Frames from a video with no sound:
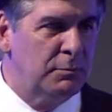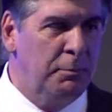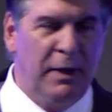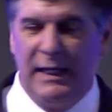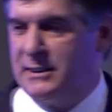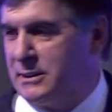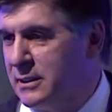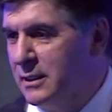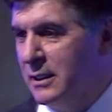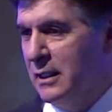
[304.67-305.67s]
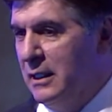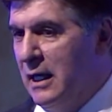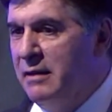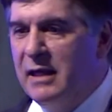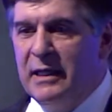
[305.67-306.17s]
base,
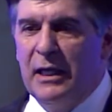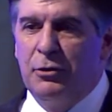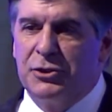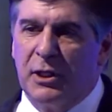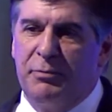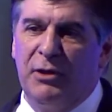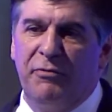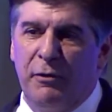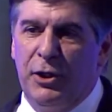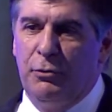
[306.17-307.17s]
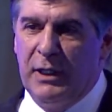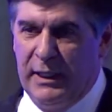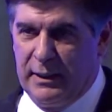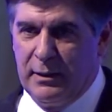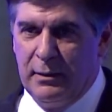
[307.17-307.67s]
and then they do something very
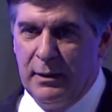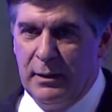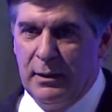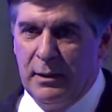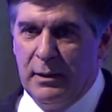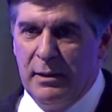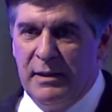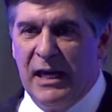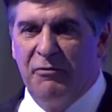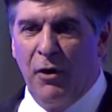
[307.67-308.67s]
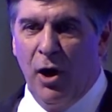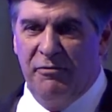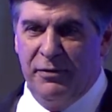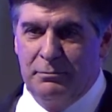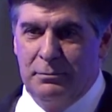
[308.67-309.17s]
unique. They evolve.
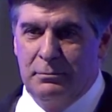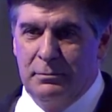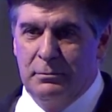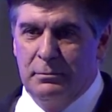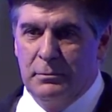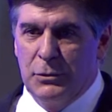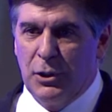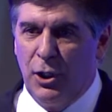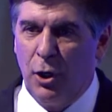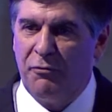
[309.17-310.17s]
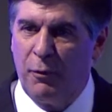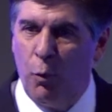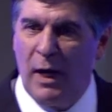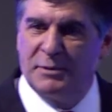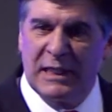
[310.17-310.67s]
So you go from
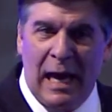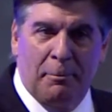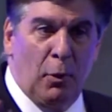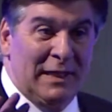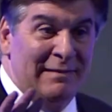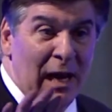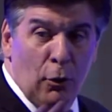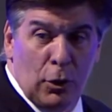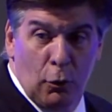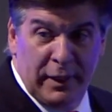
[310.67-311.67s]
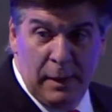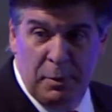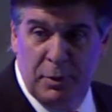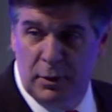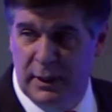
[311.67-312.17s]
WhatsApp, a telco
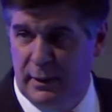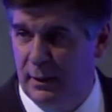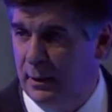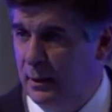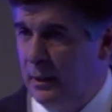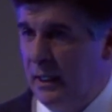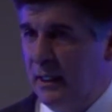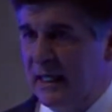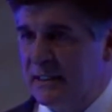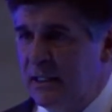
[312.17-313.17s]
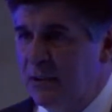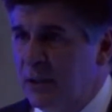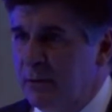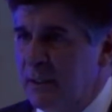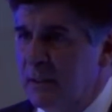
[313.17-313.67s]
capability, and the next thing
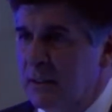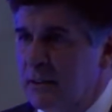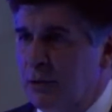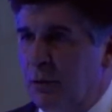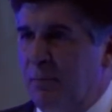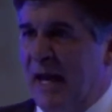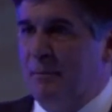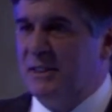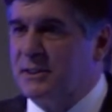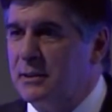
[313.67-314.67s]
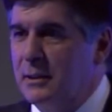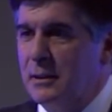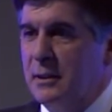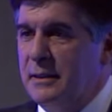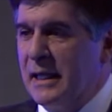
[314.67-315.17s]
they're doing payments.
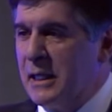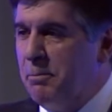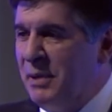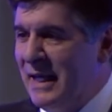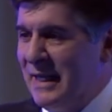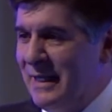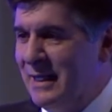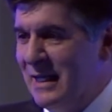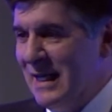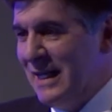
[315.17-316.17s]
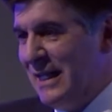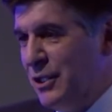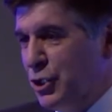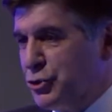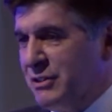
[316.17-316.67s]
They're competing in
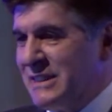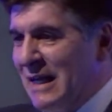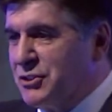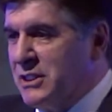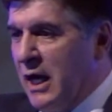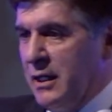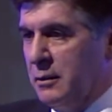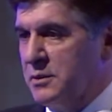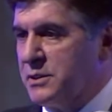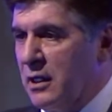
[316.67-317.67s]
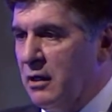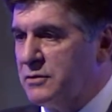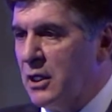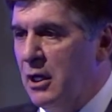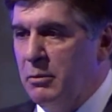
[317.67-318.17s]
industries outside of themselves
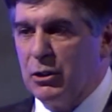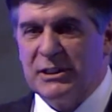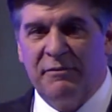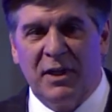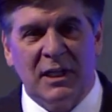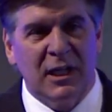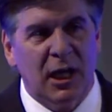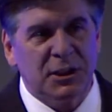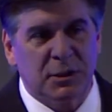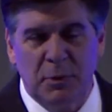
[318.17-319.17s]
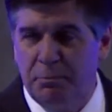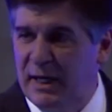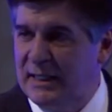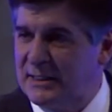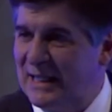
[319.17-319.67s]
because they have a customer
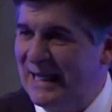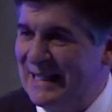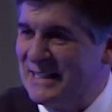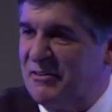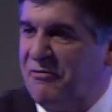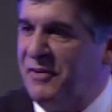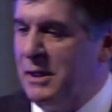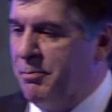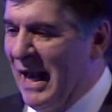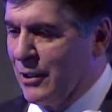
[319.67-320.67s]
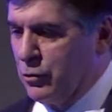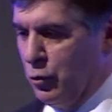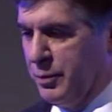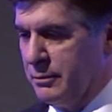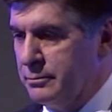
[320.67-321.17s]
base that's a feedback
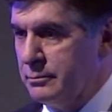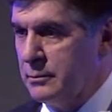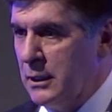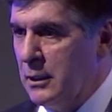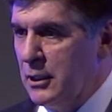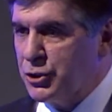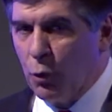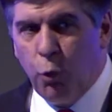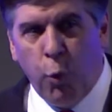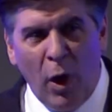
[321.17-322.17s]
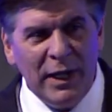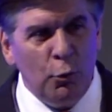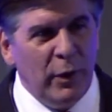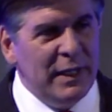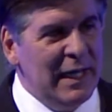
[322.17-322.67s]
loop. So what
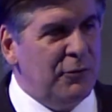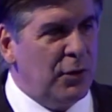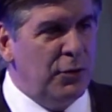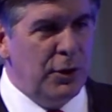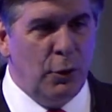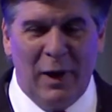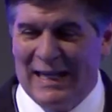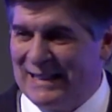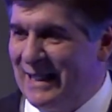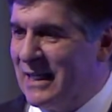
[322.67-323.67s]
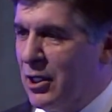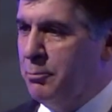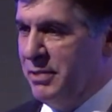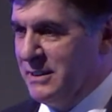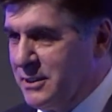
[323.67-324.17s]
we need to do as
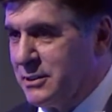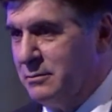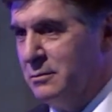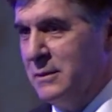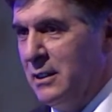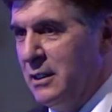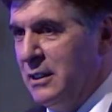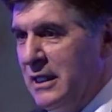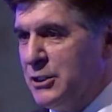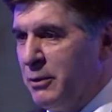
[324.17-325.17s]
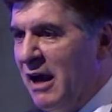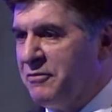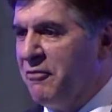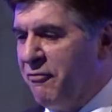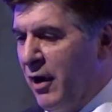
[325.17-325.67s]
incumbents is we have
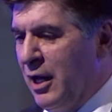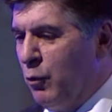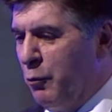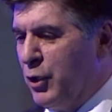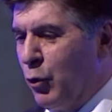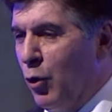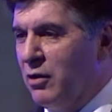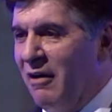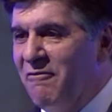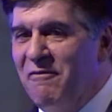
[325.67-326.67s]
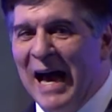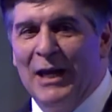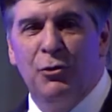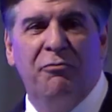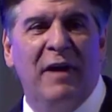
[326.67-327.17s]
to find what we call
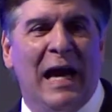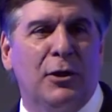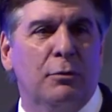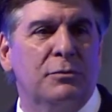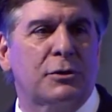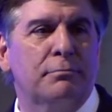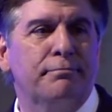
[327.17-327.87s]
value vacuums.